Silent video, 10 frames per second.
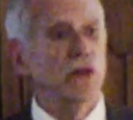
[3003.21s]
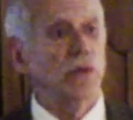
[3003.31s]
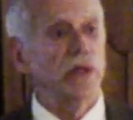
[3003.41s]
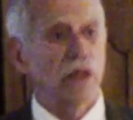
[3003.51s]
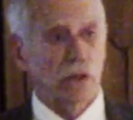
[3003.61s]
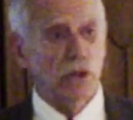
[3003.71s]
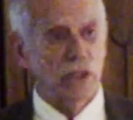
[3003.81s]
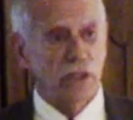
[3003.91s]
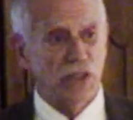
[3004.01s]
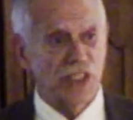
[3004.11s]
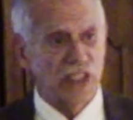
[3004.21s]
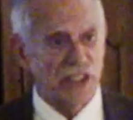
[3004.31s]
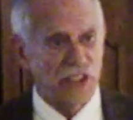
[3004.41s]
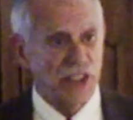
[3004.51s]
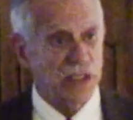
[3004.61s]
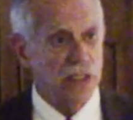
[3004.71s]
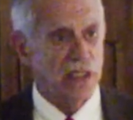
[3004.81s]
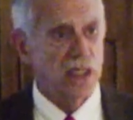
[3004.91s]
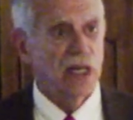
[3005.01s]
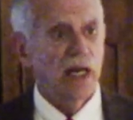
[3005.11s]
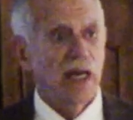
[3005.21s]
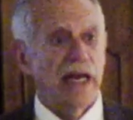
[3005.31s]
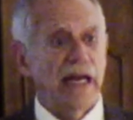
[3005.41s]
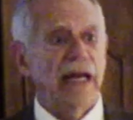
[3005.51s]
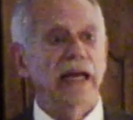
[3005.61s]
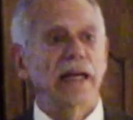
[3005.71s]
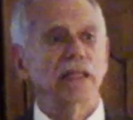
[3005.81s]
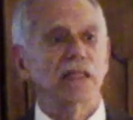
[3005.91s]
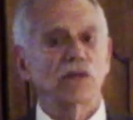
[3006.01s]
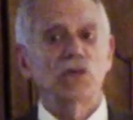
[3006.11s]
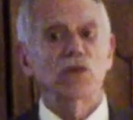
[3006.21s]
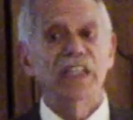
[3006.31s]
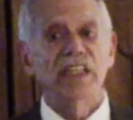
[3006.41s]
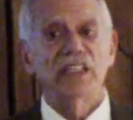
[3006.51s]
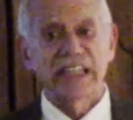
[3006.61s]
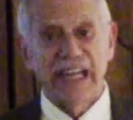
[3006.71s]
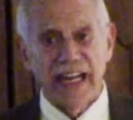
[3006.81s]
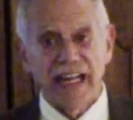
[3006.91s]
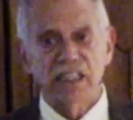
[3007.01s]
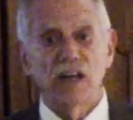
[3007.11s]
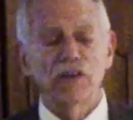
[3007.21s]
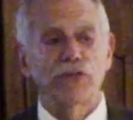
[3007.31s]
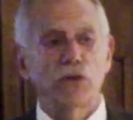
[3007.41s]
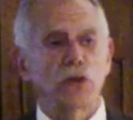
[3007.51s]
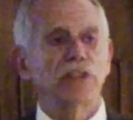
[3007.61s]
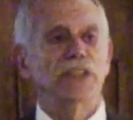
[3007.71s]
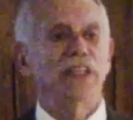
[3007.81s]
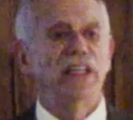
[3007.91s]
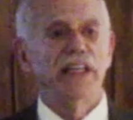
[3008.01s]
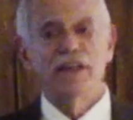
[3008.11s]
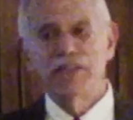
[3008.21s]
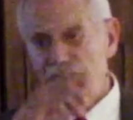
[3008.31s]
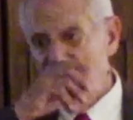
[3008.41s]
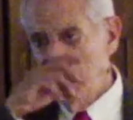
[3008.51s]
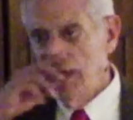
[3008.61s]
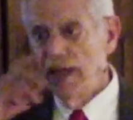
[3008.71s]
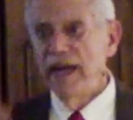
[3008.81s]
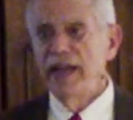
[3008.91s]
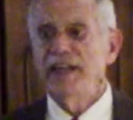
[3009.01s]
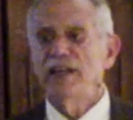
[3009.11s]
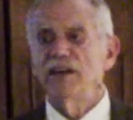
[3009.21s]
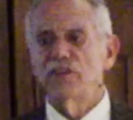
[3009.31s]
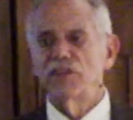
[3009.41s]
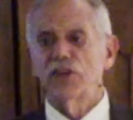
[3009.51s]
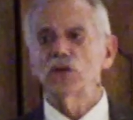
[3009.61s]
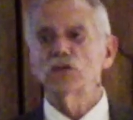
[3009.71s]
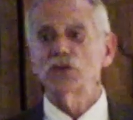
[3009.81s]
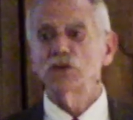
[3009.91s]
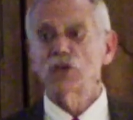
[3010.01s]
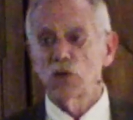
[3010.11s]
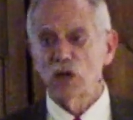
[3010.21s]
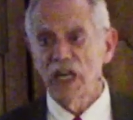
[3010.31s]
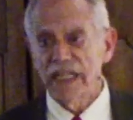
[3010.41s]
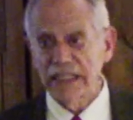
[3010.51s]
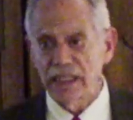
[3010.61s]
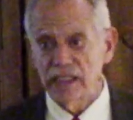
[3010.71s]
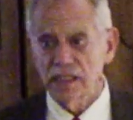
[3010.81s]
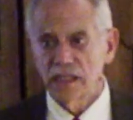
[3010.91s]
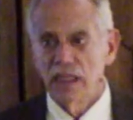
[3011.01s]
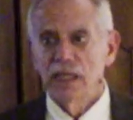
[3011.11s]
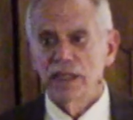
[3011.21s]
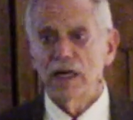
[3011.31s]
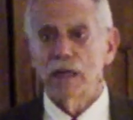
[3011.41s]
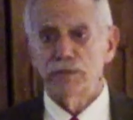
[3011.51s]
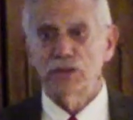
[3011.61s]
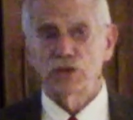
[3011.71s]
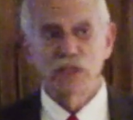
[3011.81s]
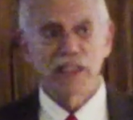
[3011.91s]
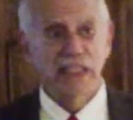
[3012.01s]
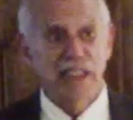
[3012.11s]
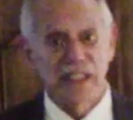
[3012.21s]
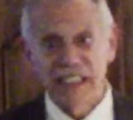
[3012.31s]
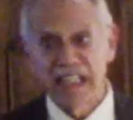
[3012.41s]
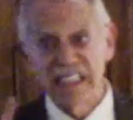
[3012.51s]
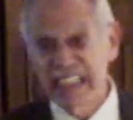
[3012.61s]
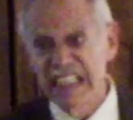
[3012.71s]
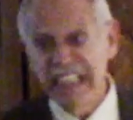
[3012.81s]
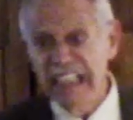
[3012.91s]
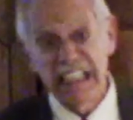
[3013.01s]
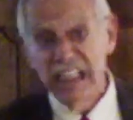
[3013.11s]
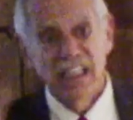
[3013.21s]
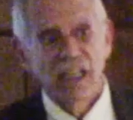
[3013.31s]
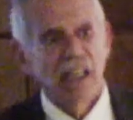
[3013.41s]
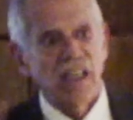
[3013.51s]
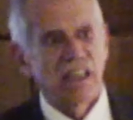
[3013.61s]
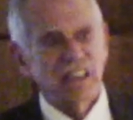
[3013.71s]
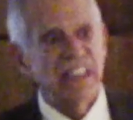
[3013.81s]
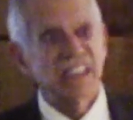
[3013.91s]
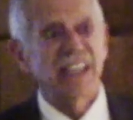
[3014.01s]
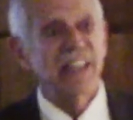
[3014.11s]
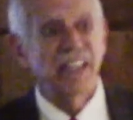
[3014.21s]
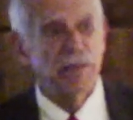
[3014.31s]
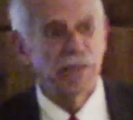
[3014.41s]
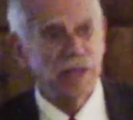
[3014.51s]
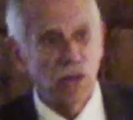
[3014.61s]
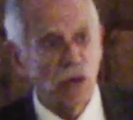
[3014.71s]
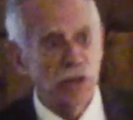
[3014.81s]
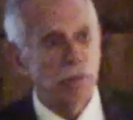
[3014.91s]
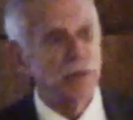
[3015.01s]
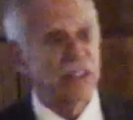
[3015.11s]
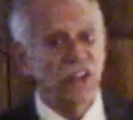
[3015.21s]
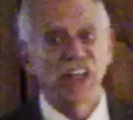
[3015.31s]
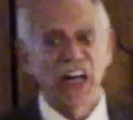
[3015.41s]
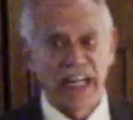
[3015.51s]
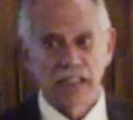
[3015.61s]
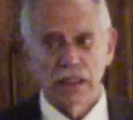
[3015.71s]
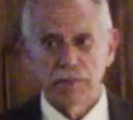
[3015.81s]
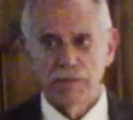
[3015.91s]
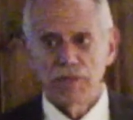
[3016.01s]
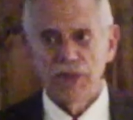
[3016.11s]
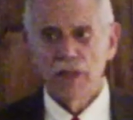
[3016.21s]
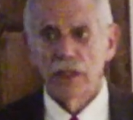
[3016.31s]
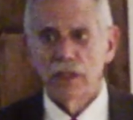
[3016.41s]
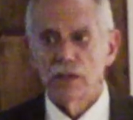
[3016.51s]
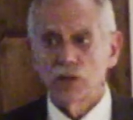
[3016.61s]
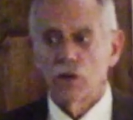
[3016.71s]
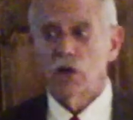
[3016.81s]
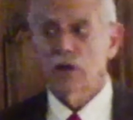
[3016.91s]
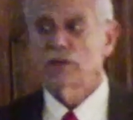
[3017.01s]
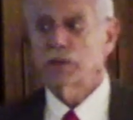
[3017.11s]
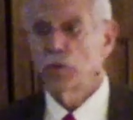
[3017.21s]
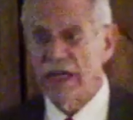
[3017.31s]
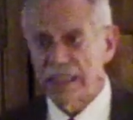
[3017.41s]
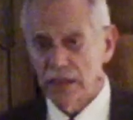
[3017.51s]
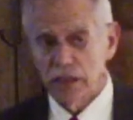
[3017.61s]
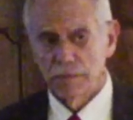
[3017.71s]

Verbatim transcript: that we are loyal citizens and we can't afford to give any of those who don't like us the opportunity to say, see, they said they'd be loyal, but they're not. So all of them went,